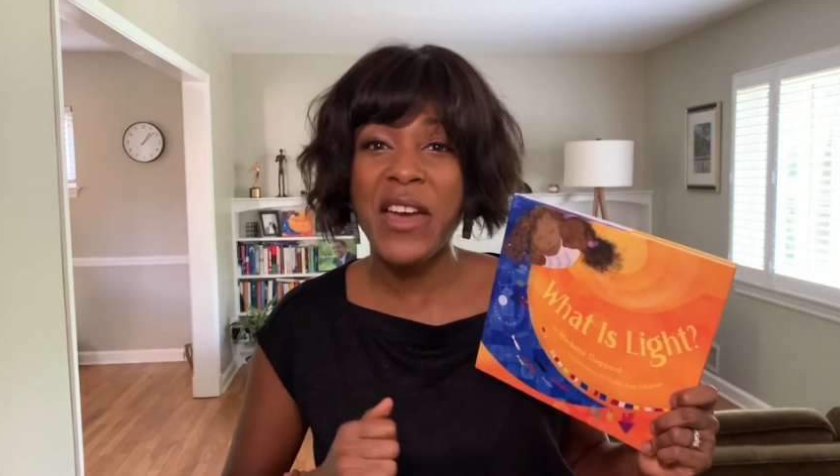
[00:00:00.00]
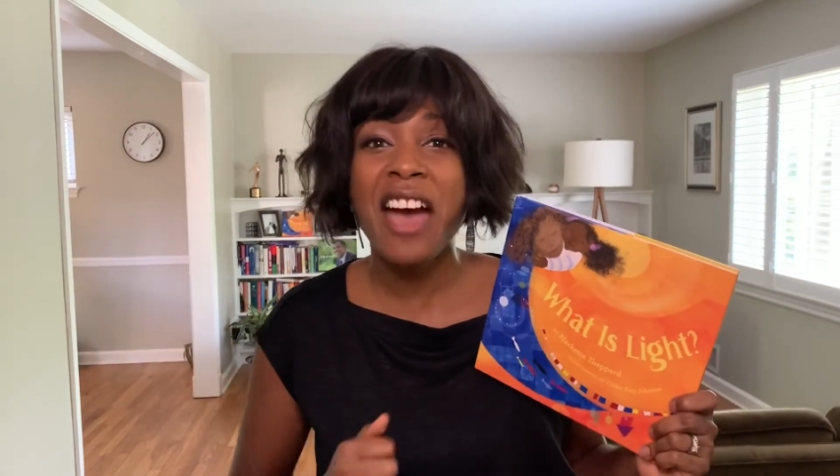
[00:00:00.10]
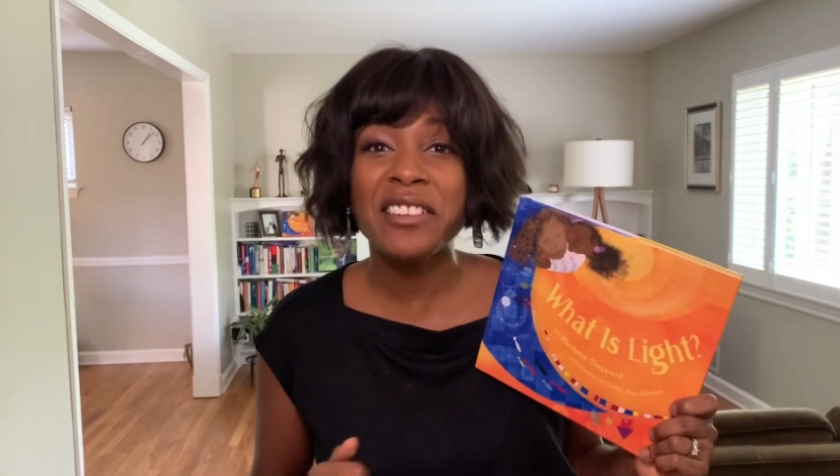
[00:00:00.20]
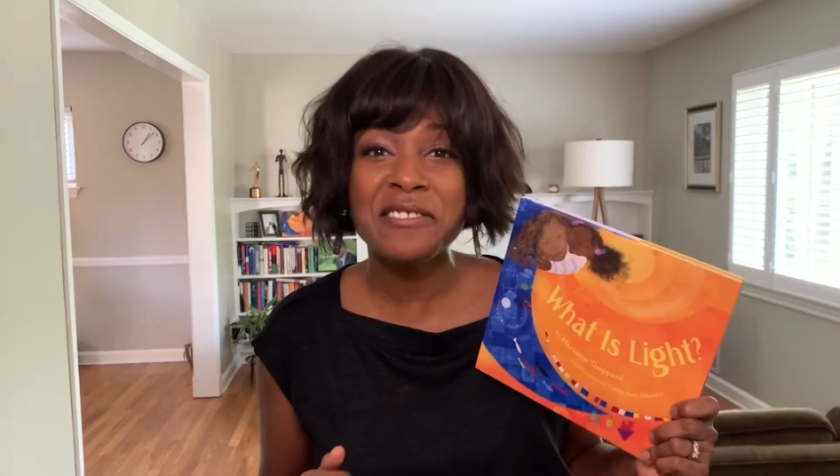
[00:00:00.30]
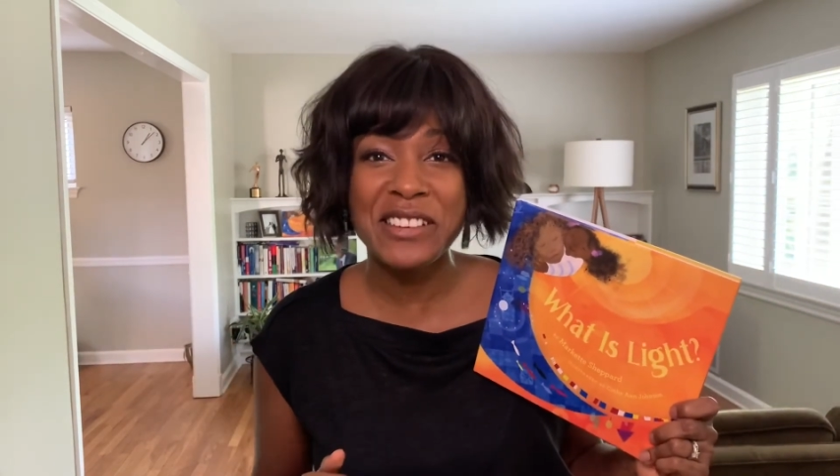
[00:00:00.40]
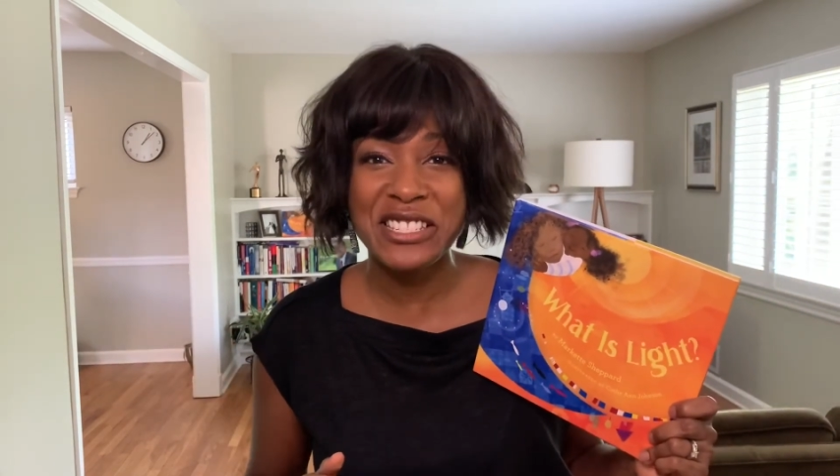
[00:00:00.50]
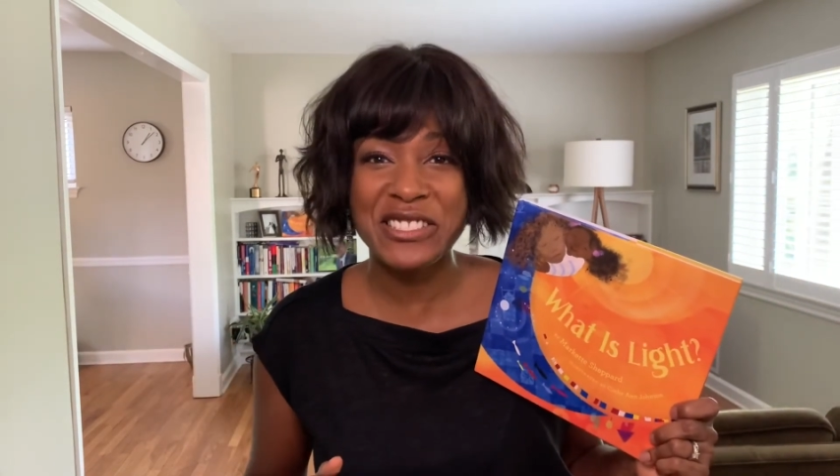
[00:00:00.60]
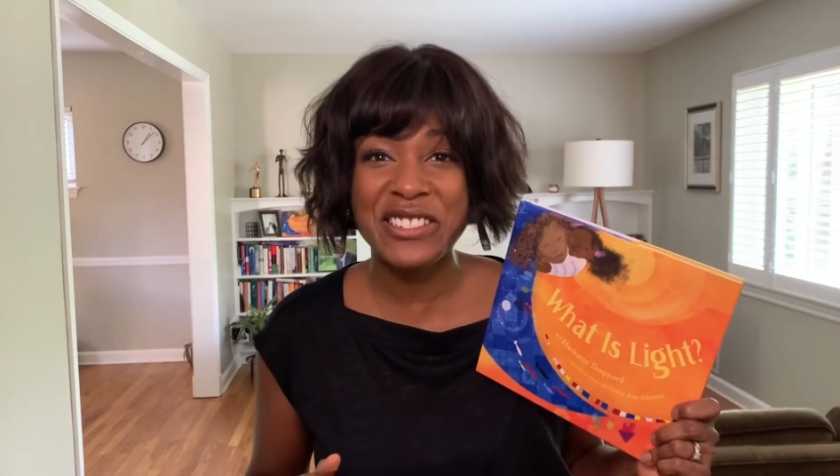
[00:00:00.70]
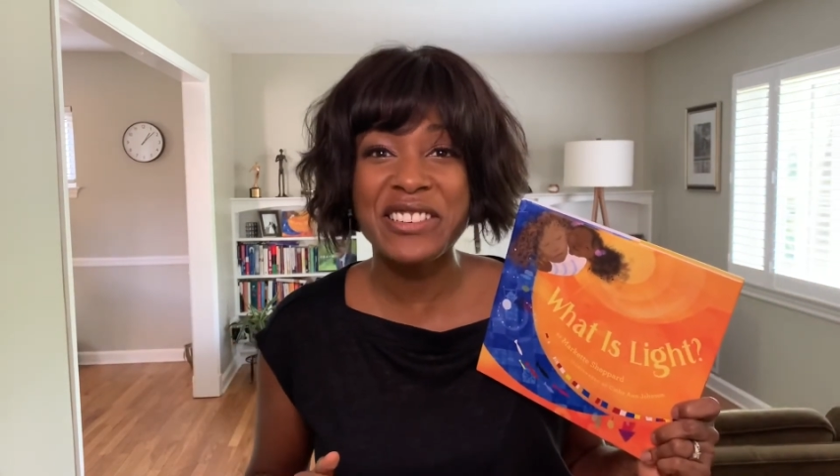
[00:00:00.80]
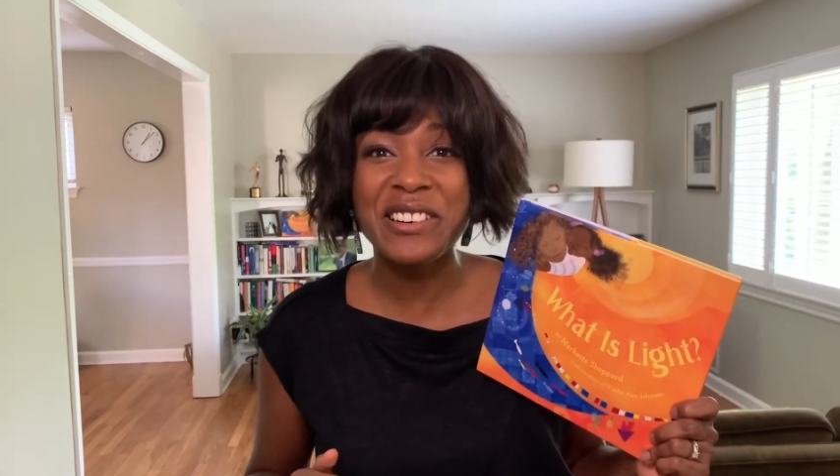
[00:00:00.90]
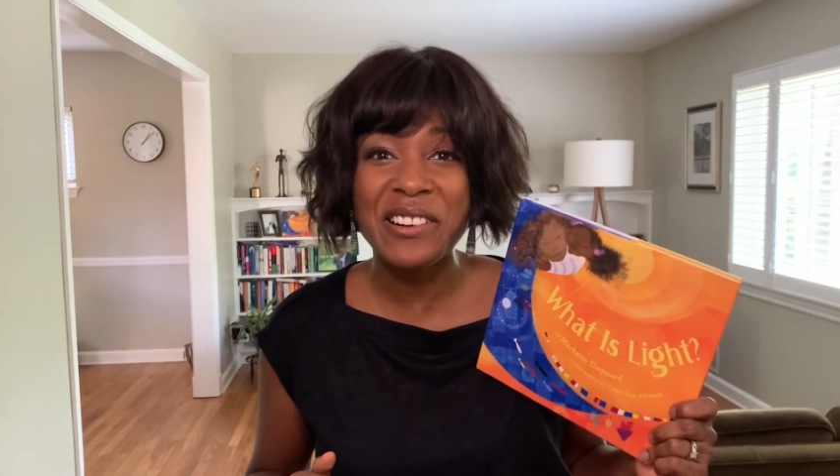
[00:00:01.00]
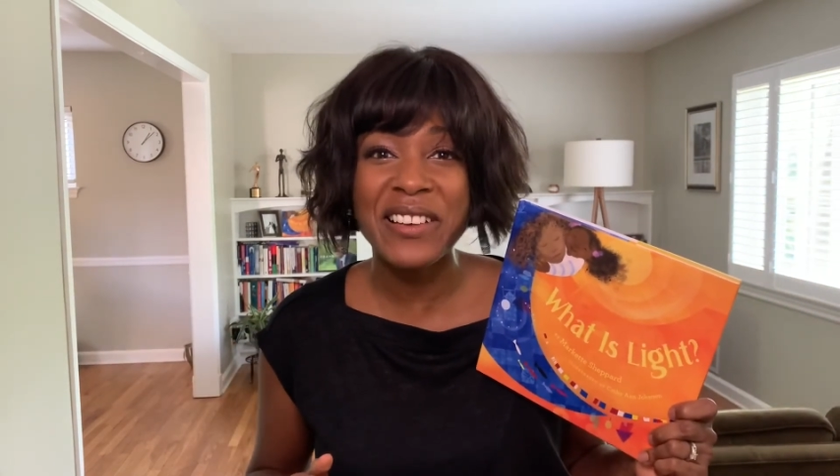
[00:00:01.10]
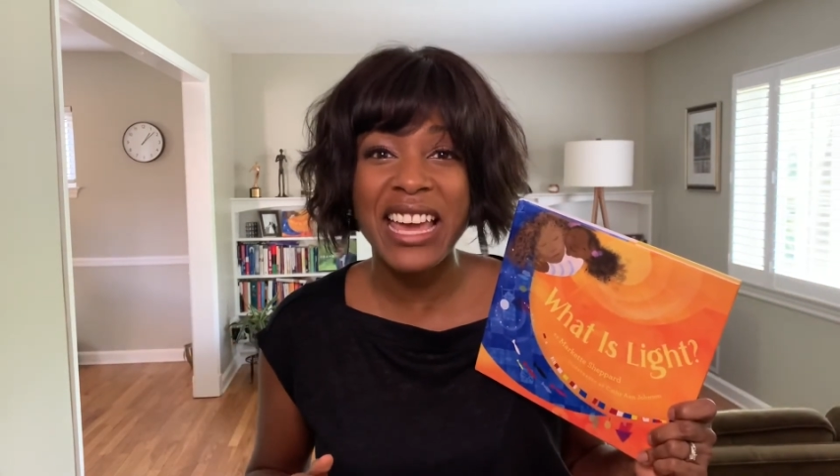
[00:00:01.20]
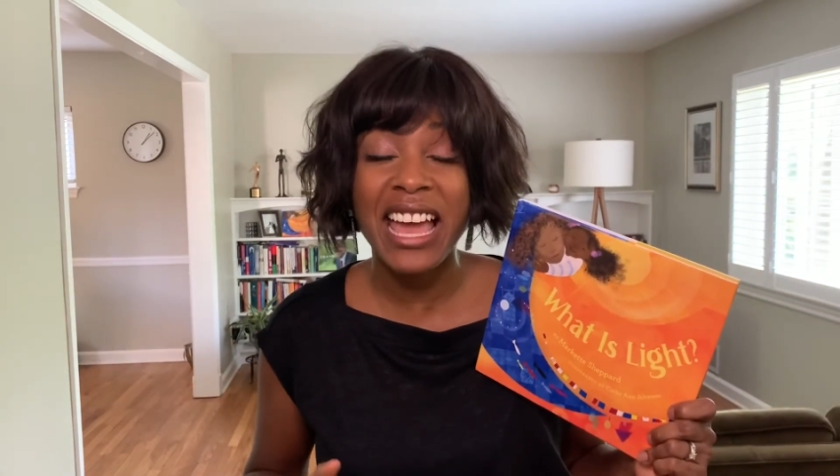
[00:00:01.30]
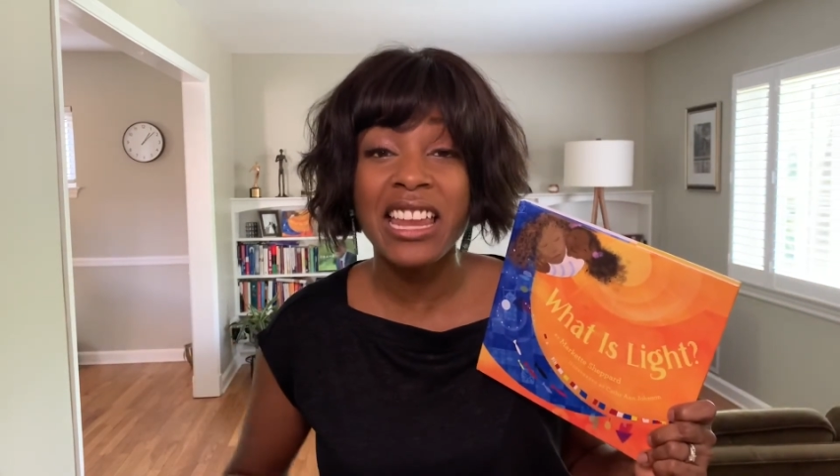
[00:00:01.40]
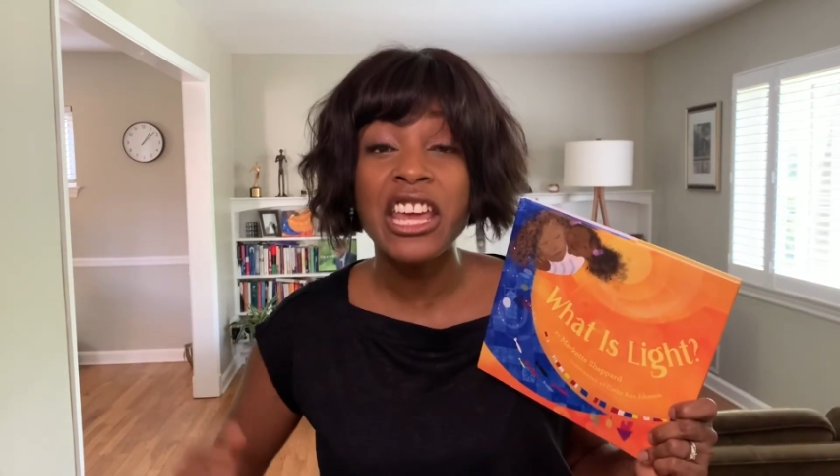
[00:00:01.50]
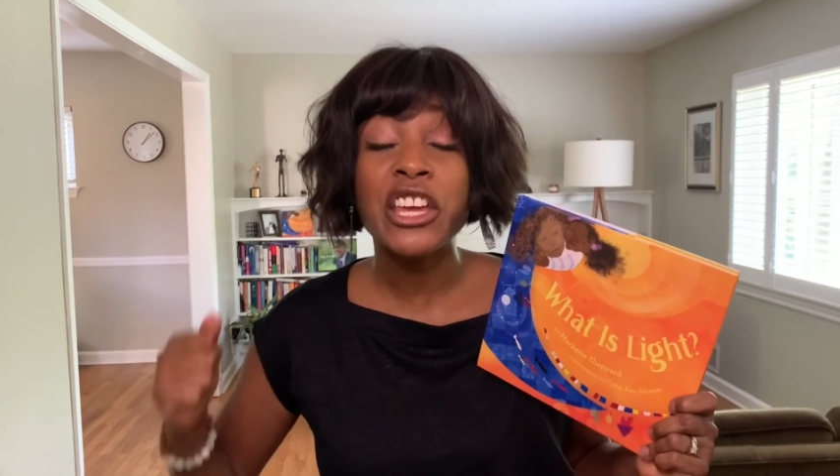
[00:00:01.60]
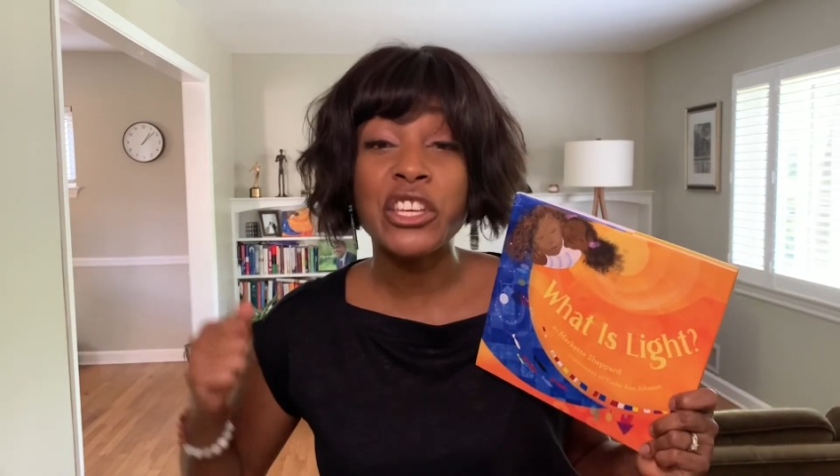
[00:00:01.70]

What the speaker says: haven't reached your goal yet.